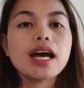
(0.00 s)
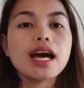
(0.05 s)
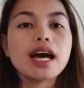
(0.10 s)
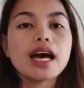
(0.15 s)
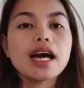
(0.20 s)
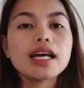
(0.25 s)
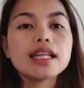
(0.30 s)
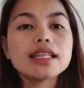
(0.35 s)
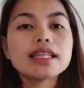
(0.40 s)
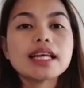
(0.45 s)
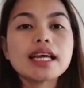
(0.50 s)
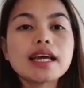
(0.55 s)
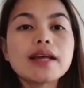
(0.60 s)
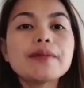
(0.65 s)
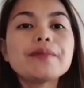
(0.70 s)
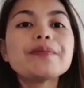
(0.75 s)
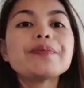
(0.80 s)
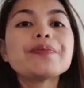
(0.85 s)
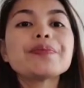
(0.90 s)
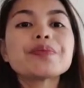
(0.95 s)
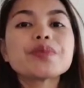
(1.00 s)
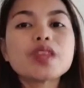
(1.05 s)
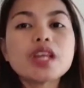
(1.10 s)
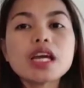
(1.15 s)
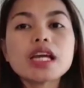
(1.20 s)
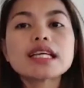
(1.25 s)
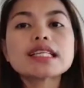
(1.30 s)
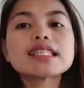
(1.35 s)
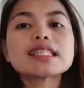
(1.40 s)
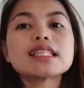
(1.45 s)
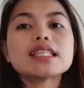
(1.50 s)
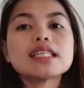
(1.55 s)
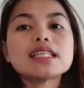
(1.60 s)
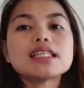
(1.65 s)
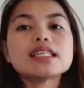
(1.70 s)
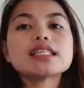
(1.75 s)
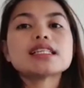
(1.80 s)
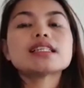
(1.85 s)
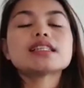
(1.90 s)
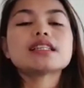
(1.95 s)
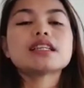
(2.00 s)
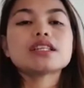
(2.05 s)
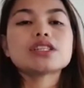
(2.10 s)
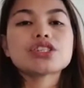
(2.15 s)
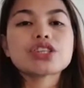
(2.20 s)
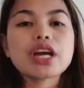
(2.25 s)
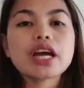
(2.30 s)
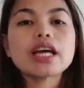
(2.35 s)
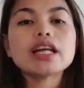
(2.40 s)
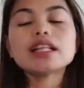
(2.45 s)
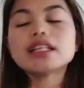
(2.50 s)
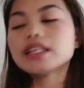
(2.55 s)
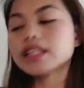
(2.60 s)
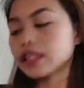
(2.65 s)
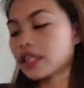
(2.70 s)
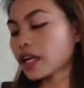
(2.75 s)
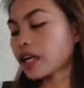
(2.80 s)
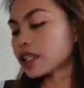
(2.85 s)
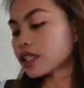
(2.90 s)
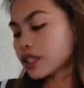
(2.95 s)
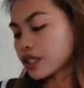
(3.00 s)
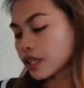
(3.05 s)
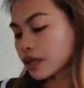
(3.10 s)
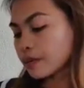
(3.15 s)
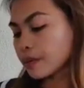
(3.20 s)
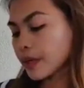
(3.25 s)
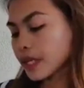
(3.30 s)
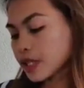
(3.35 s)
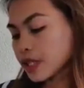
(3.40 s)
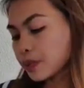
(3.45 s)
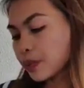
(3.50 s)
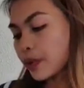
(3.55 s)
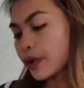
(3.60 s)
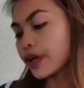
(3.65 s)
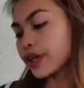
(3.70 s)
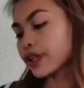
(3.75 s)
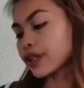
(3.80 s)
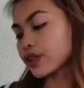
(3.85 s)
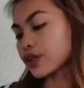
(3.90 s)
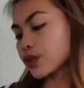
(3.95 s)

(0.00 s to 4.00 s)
And then next is the child Dutch passport.